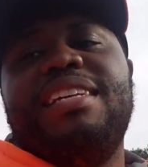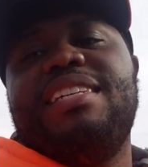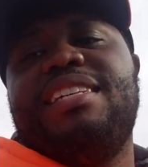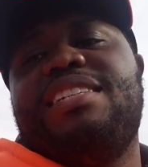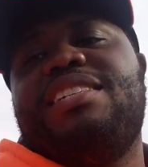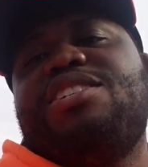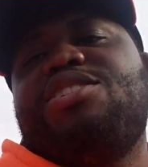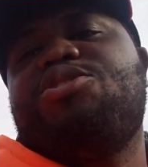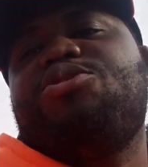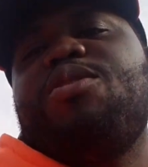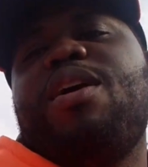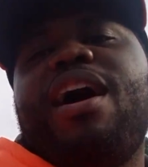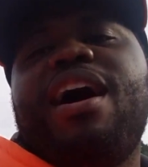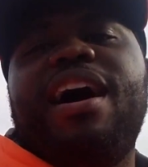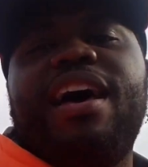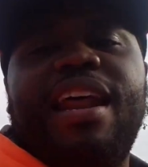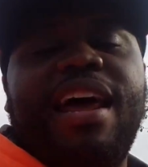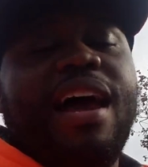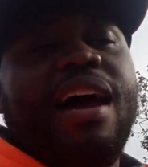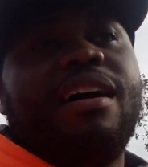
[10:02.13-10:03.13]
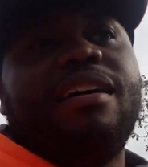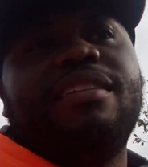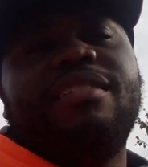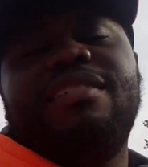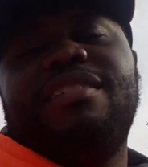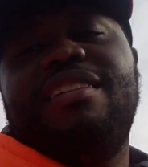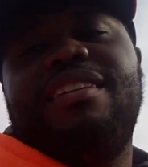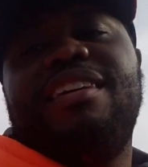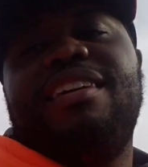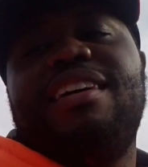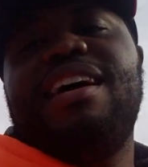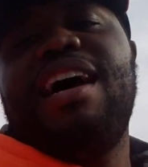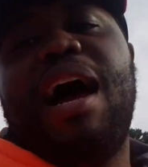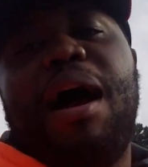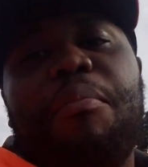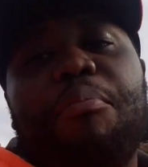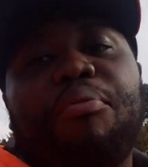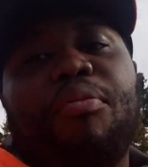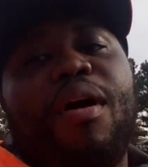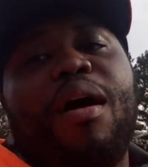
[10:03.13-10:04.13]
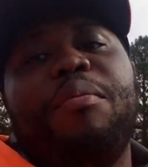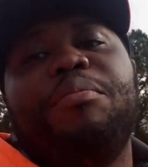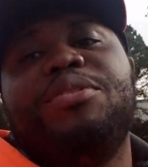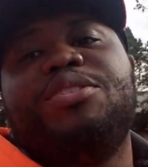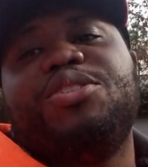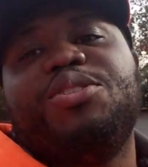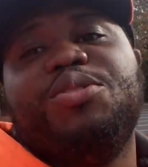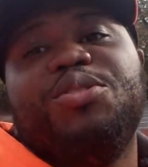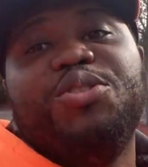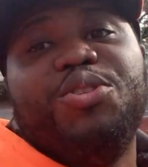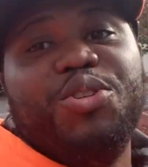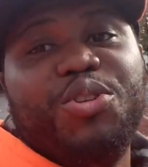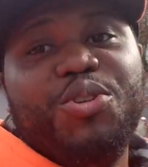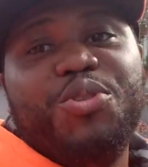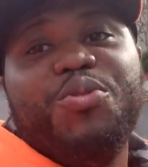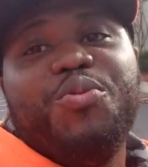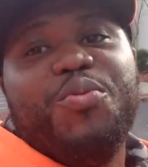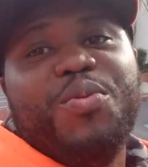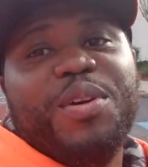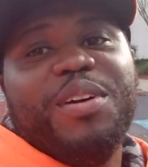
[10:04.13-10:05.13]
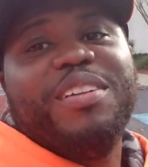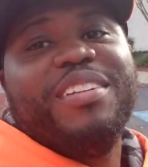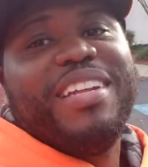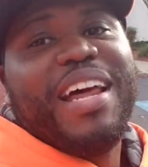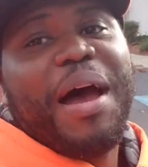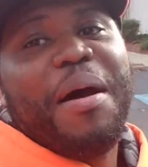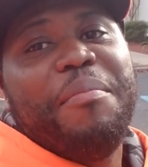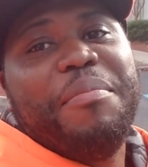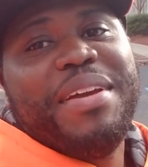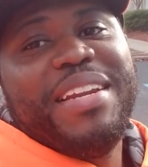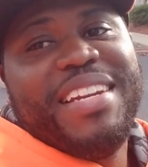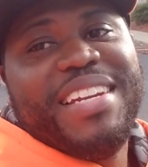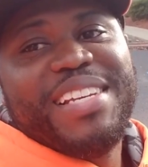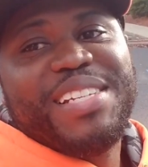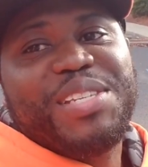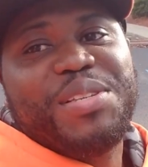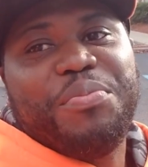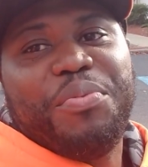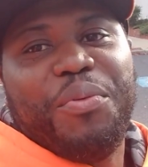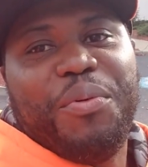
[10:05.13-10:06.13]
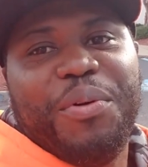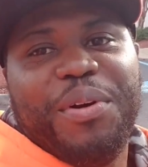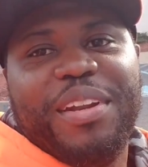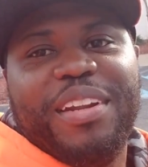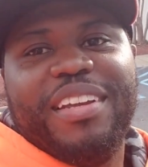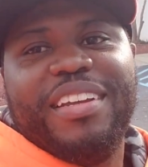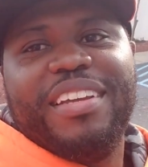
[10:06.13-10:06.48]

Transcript: try it out. I promise you, you will not be disappointed.